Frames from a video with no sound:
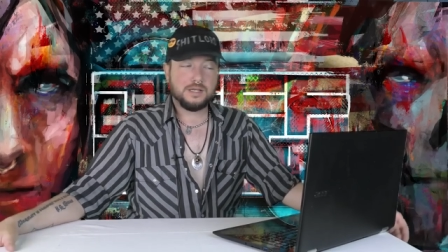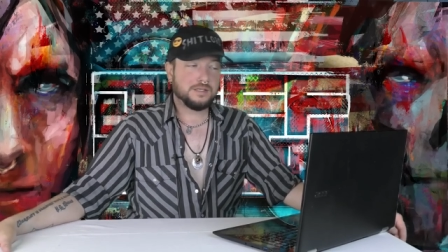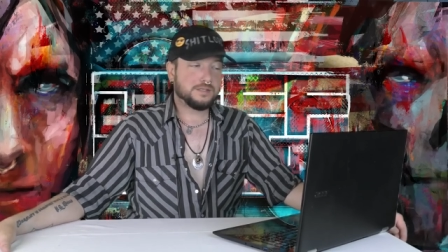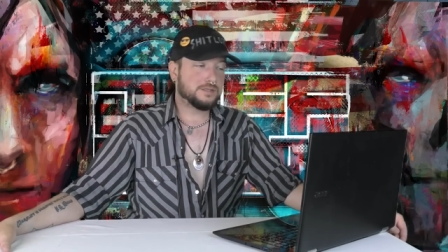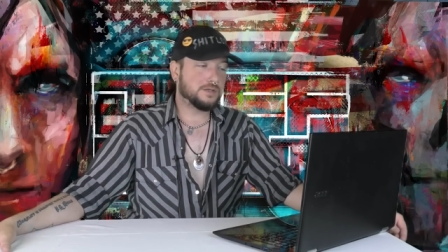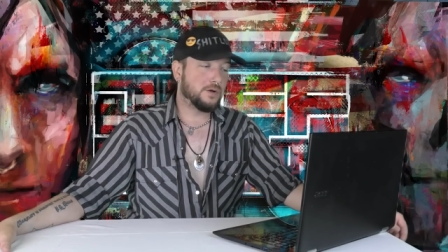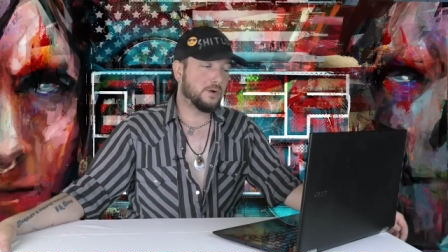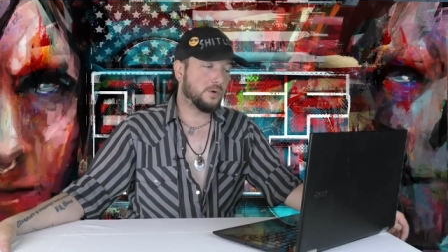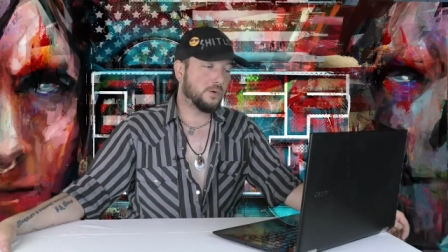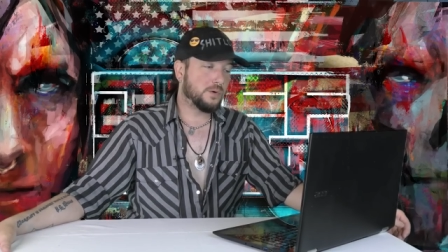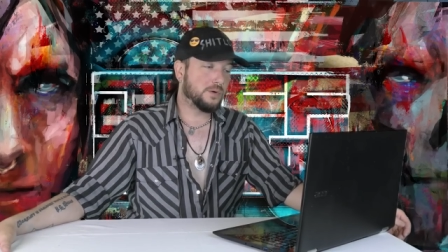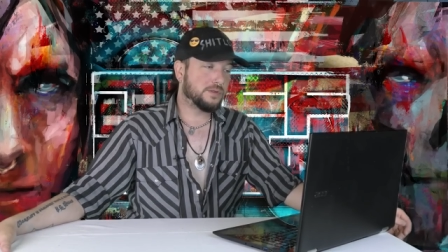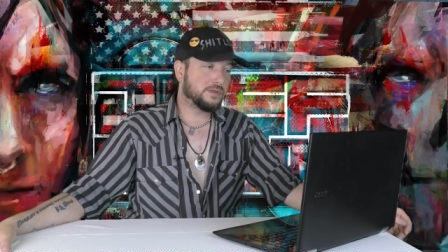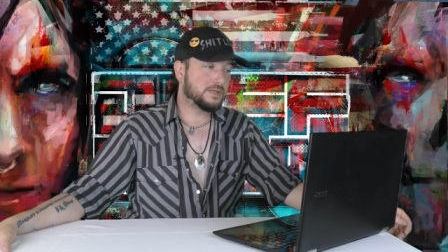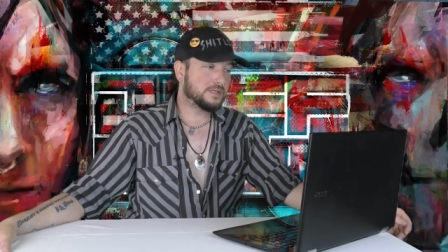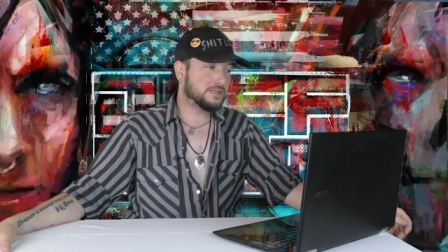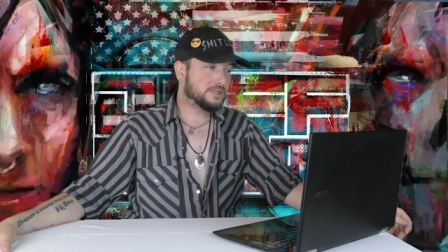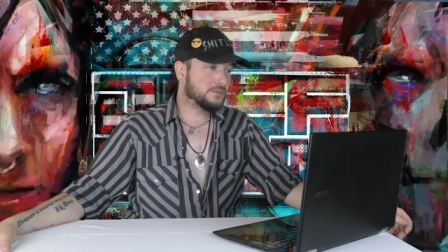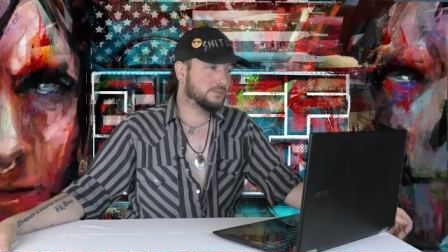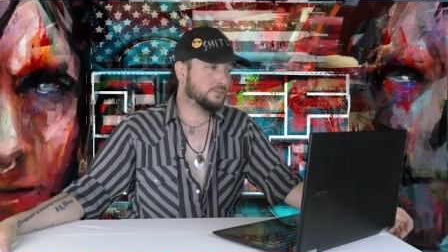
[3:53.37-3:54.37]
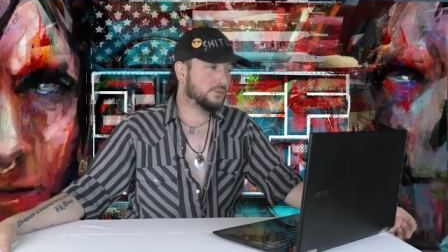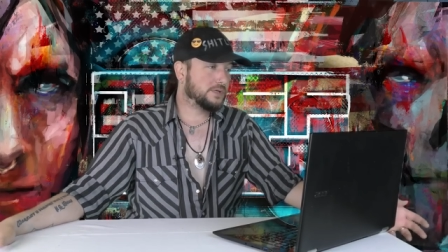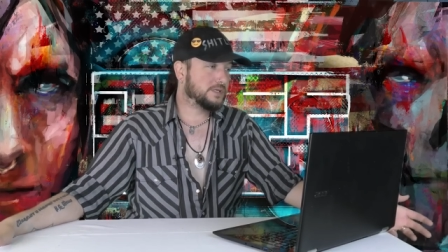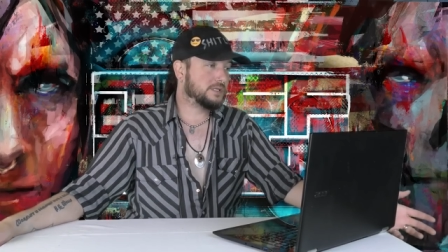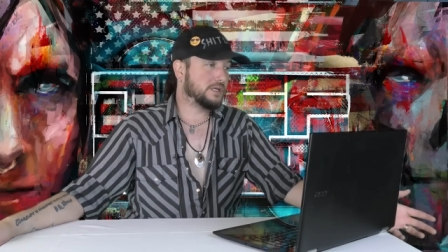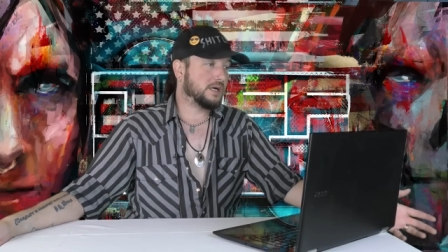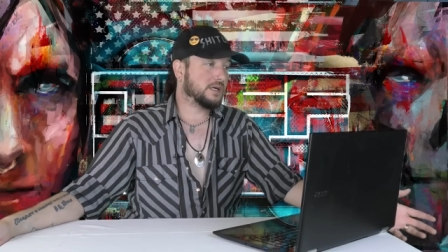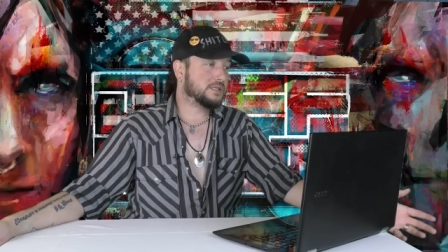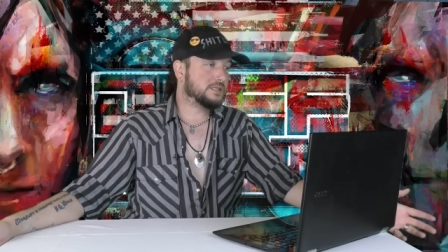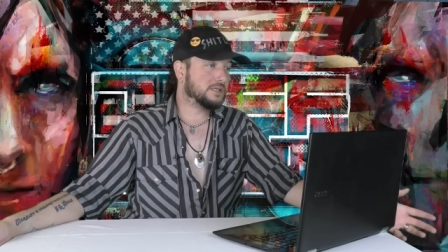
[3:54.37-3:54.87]
So this
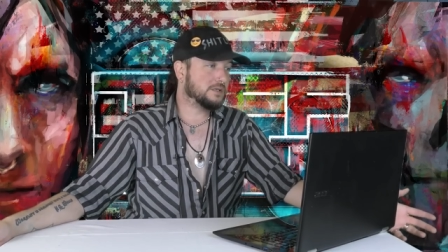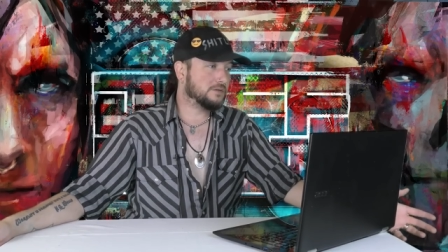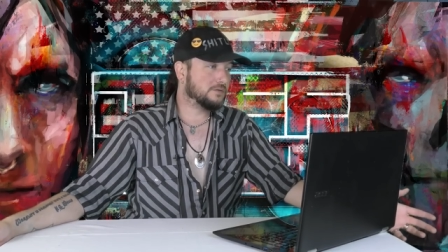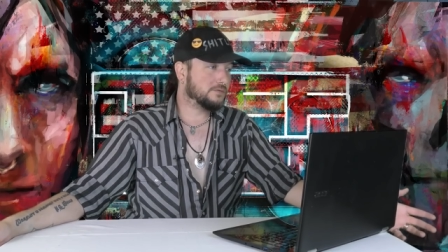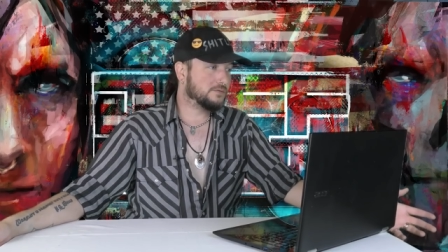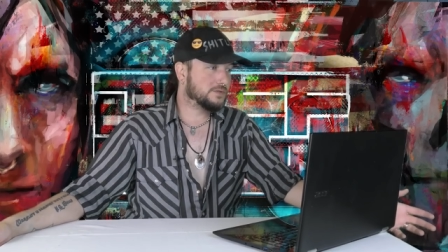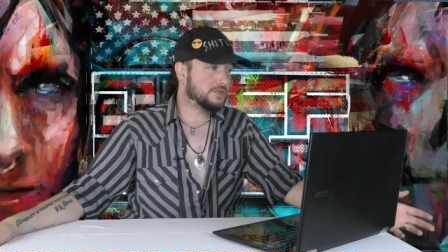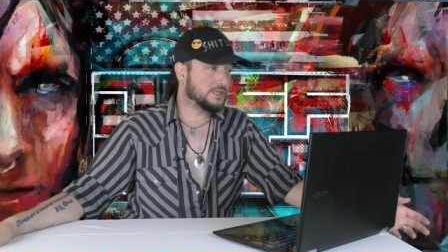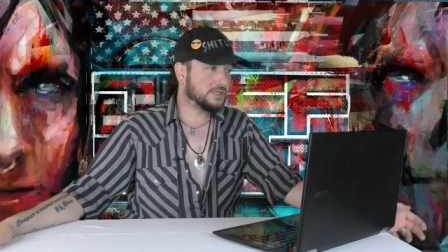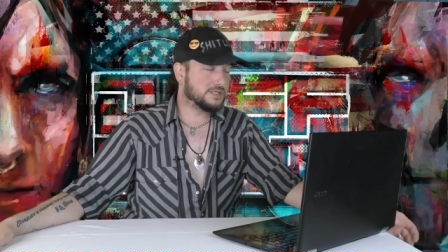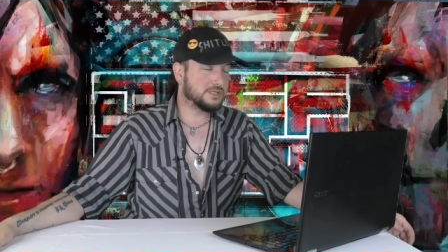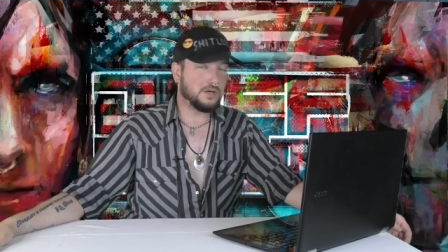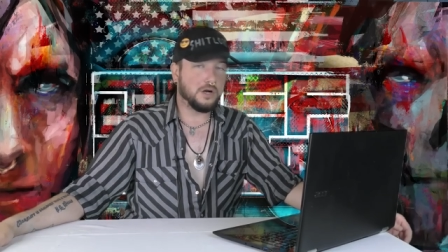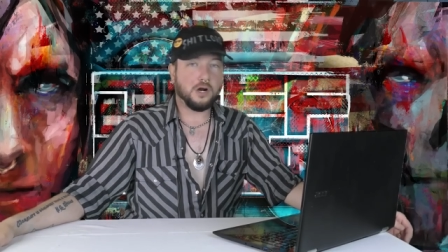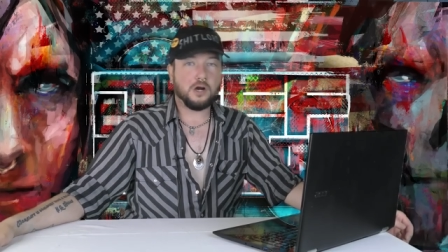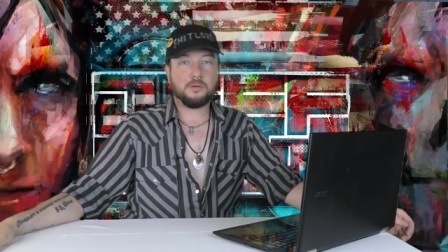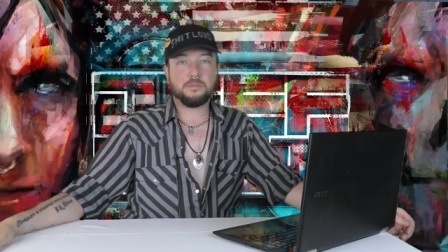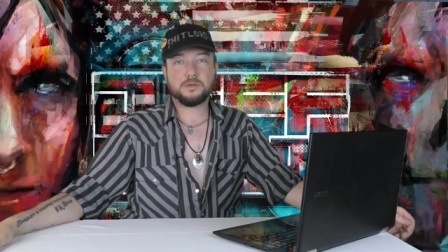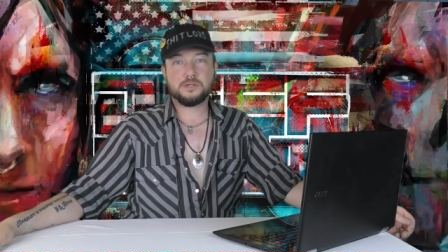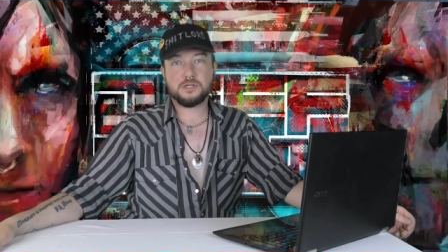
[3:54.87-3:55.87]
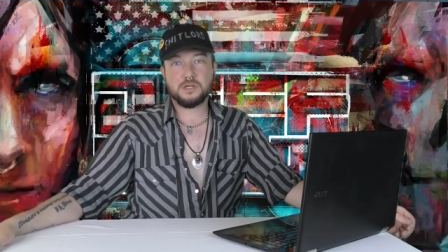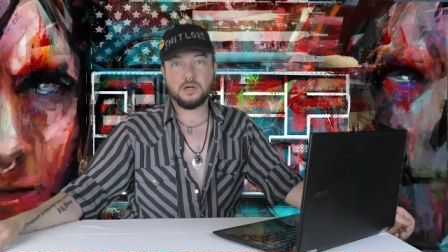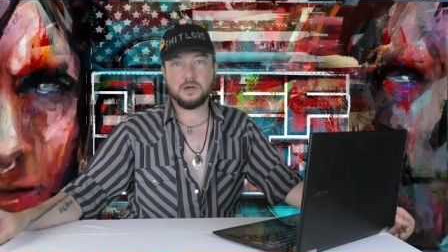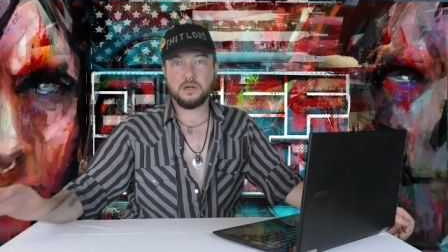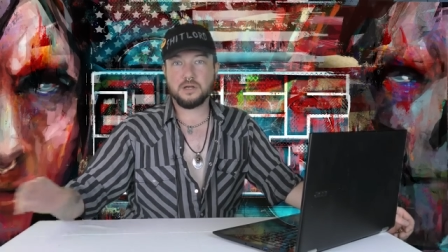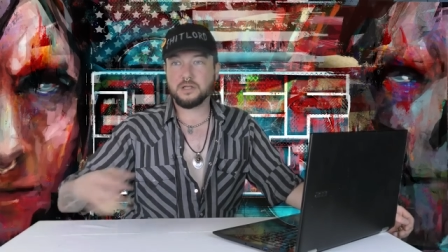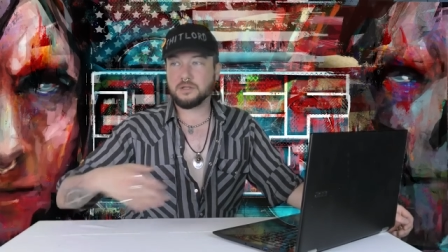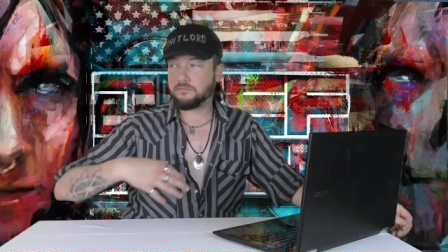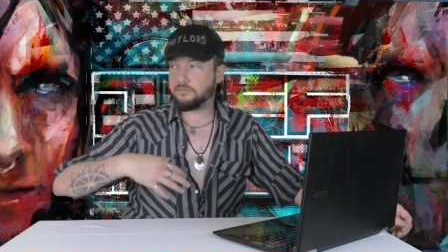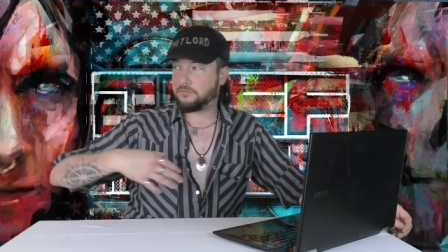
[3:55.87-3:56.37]
reductive, just arbitrary,